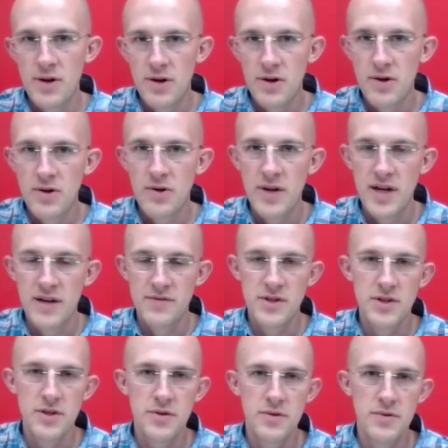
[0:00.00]
all have
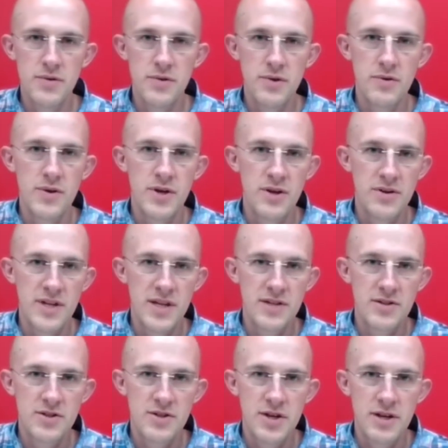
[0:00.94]
to go through in our
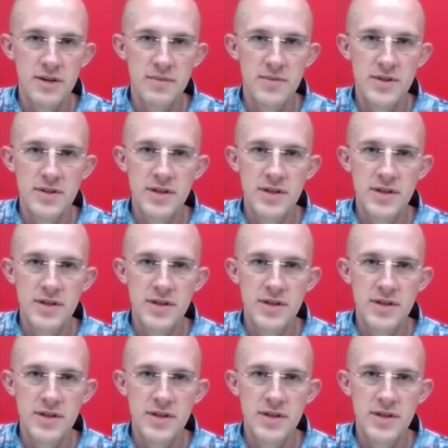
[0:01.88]
desk jobs,